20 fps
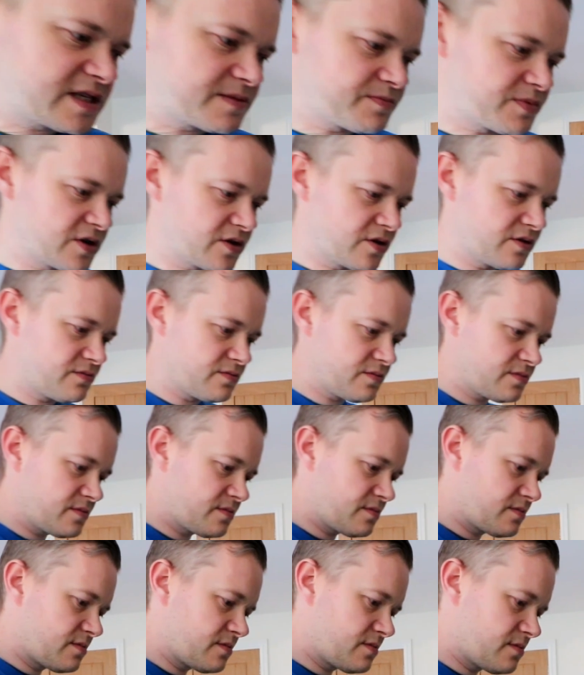spoon?
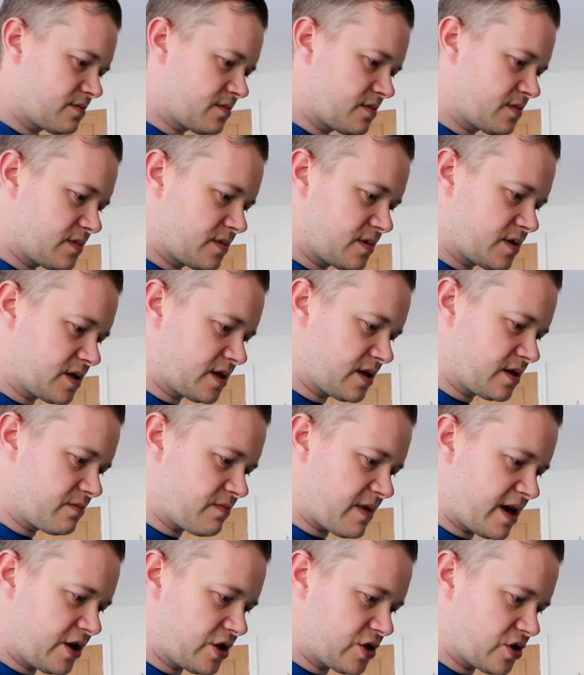Just
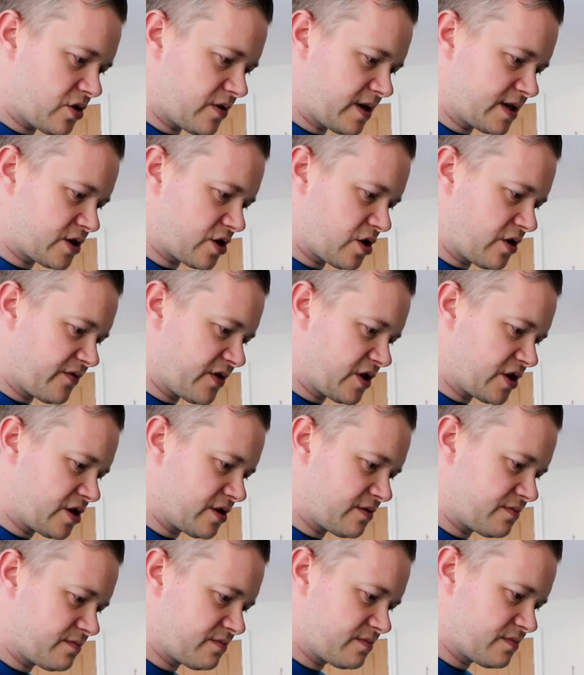make sure it's covered
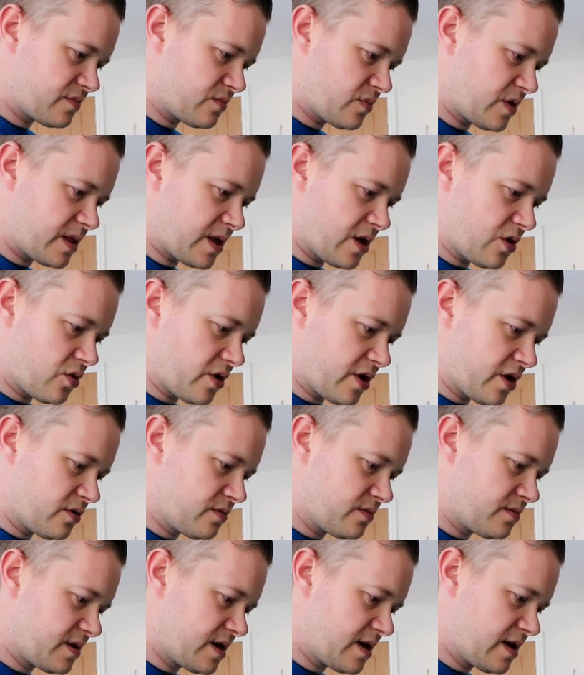with the oil,
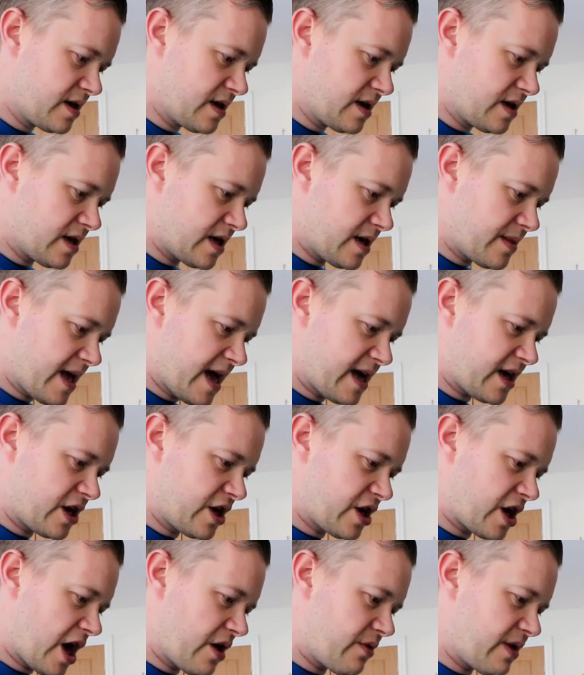and they're going
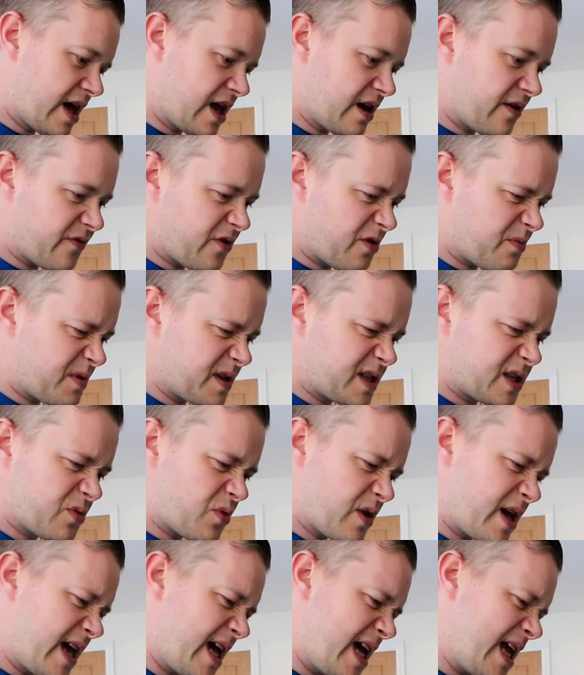to go in for
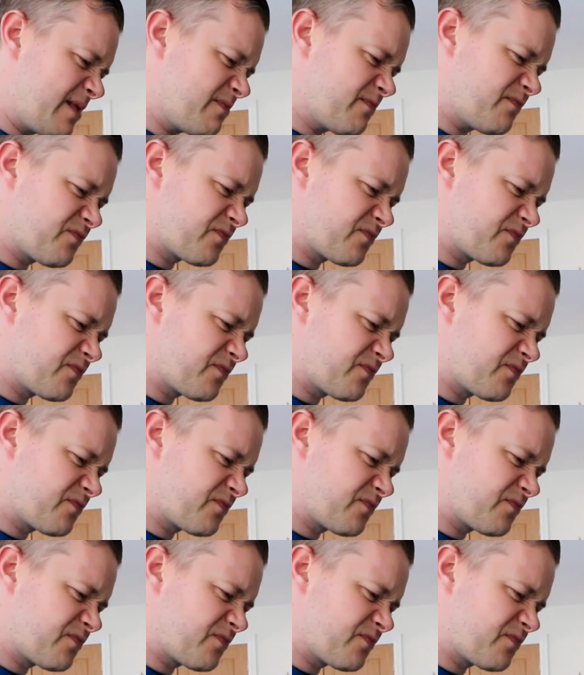between